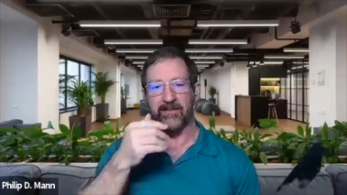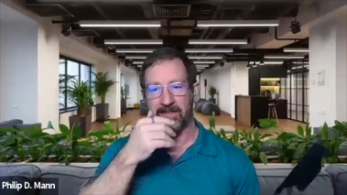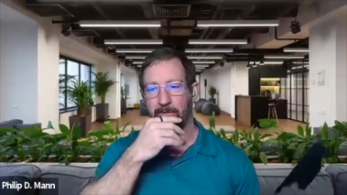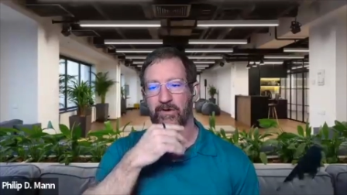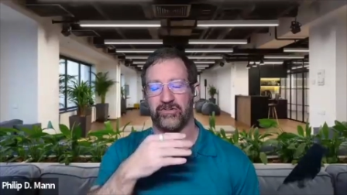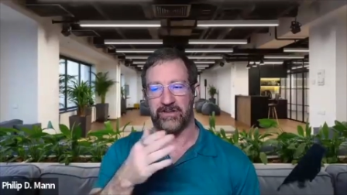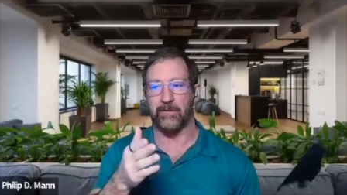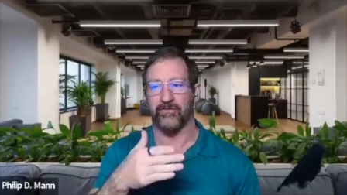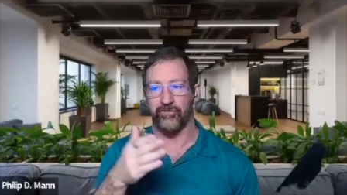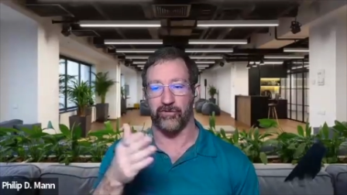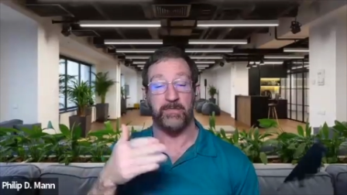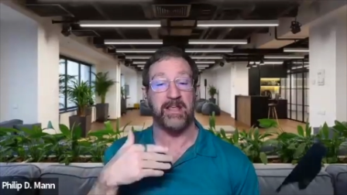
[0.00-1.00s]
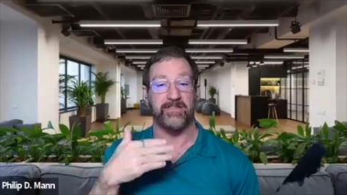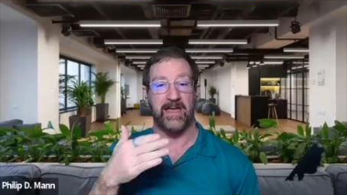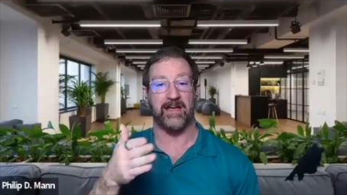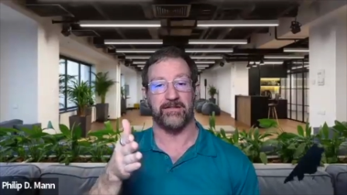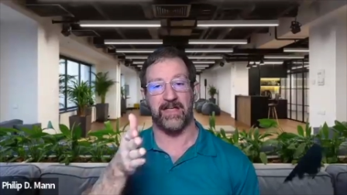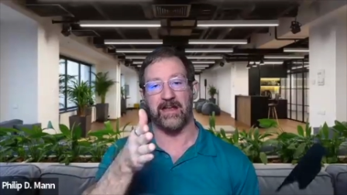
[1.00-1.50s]
that was for me,
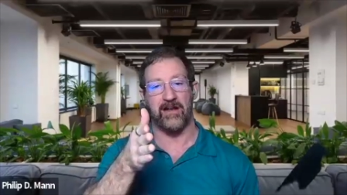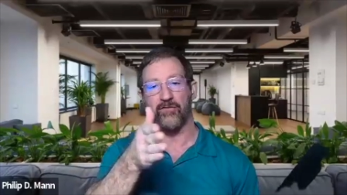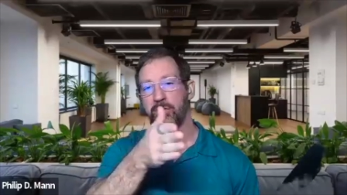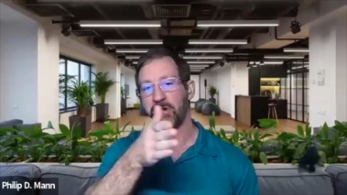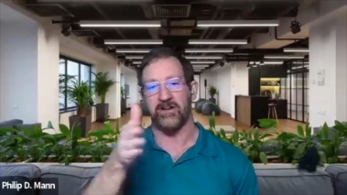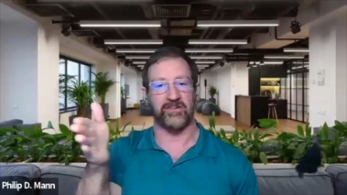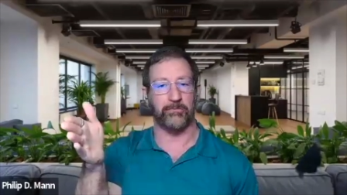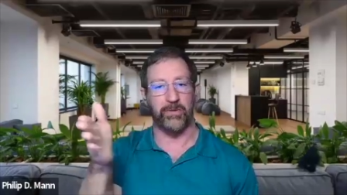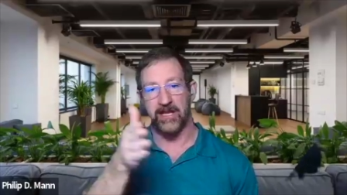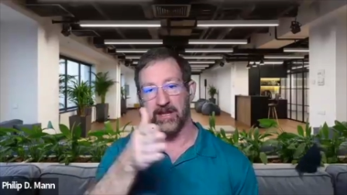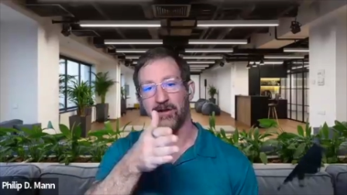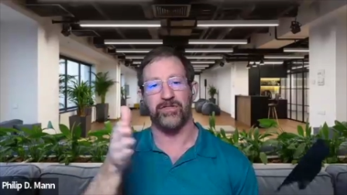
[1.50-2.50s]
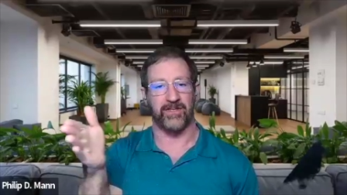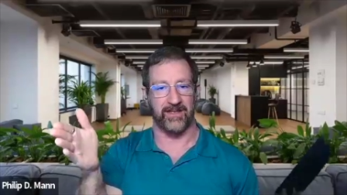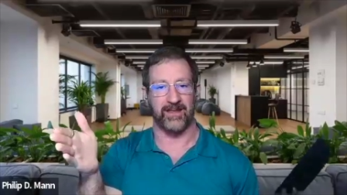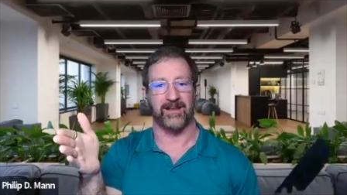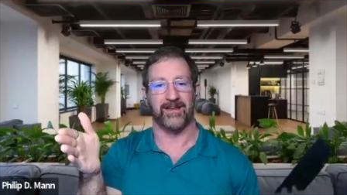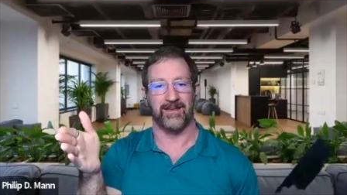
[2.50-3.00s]
that everybody's a peer
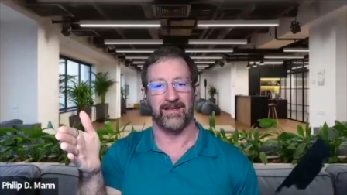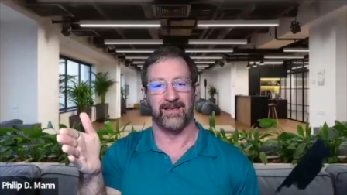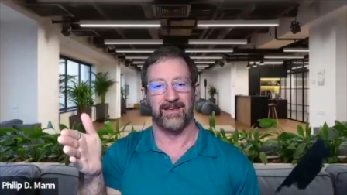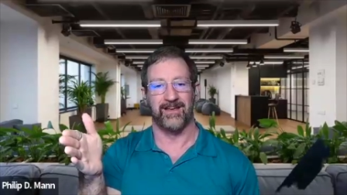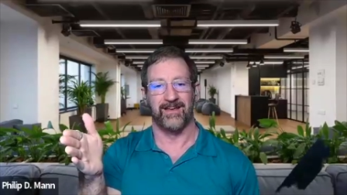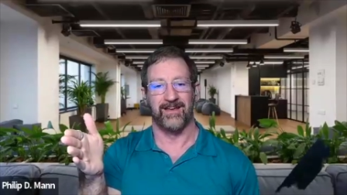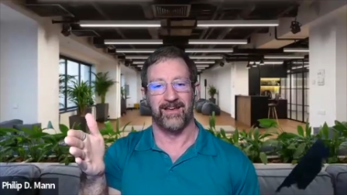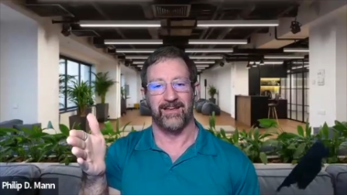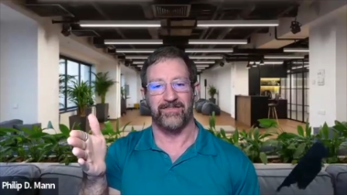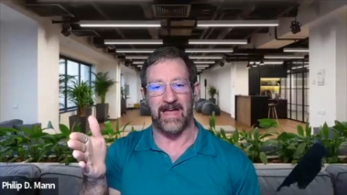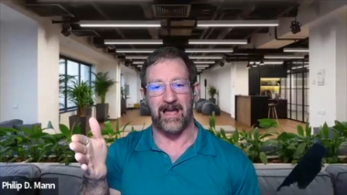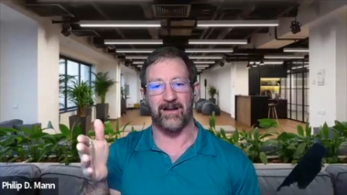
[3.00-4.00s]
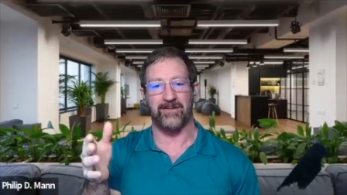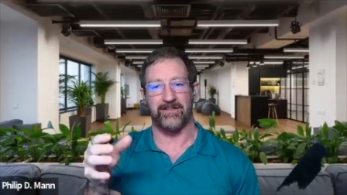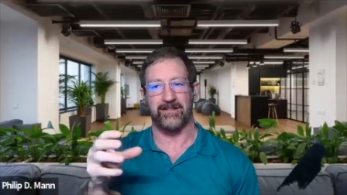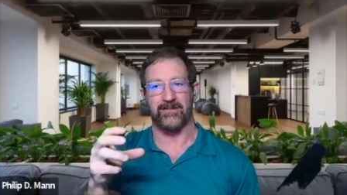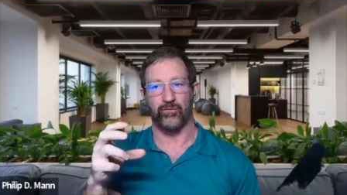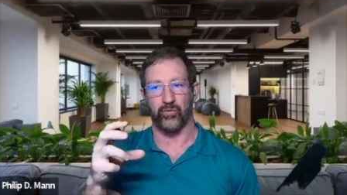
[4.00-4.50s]
thing, that
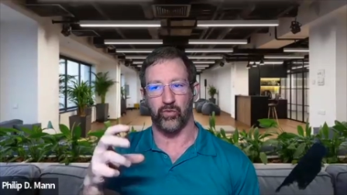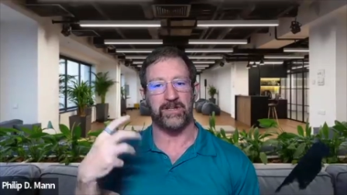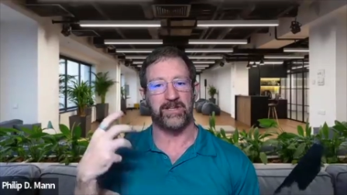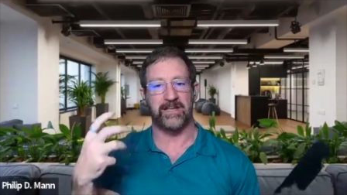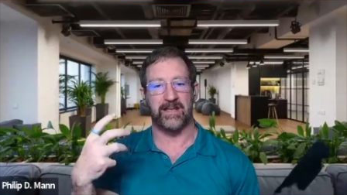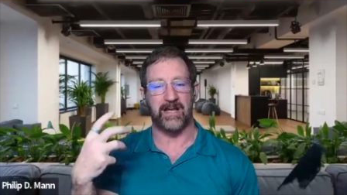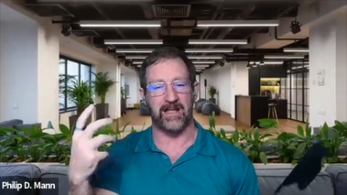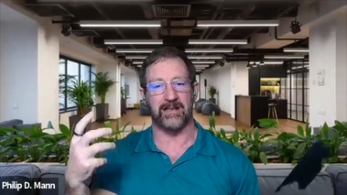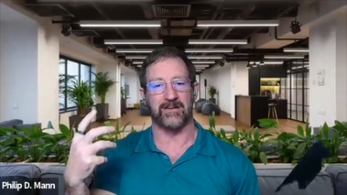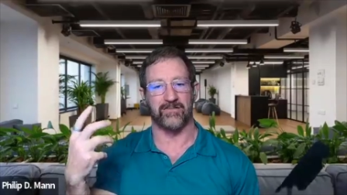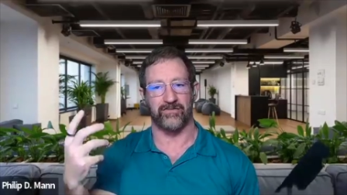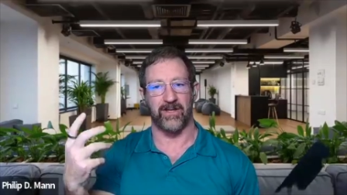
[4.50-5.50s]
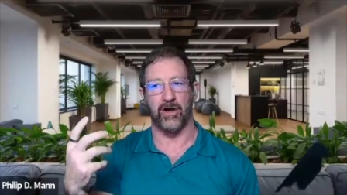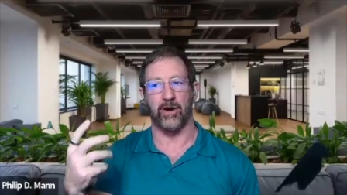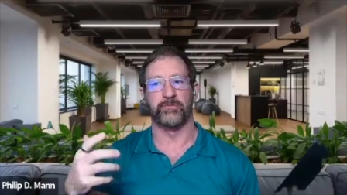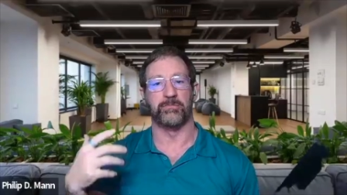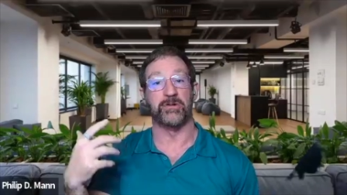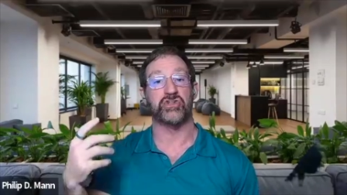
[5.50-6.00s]
really kind of
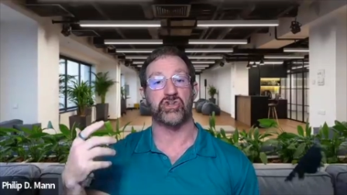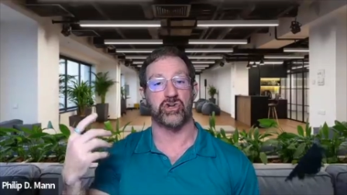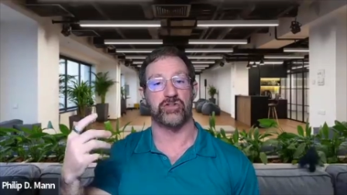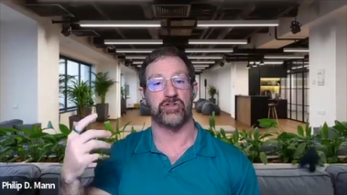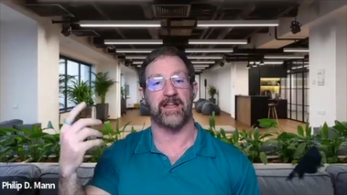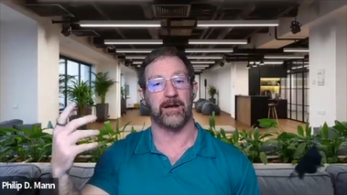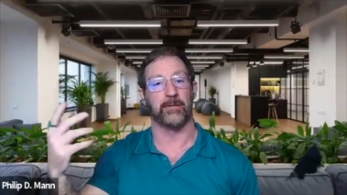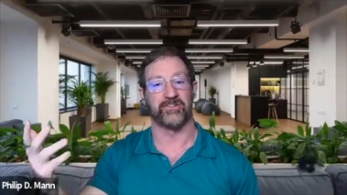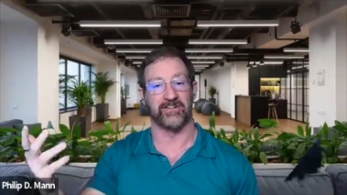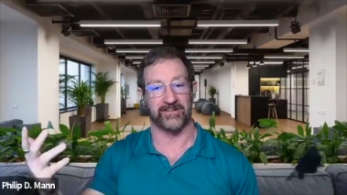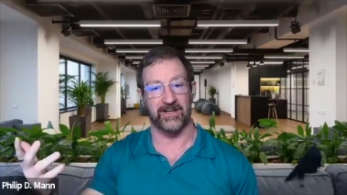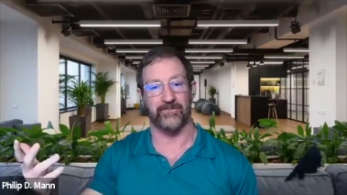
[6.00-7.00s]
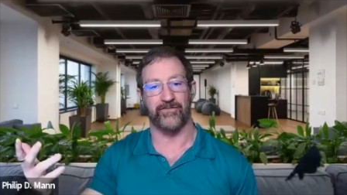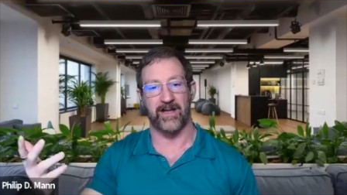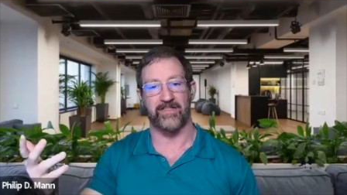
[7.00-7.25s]
helped mature that and helped solidify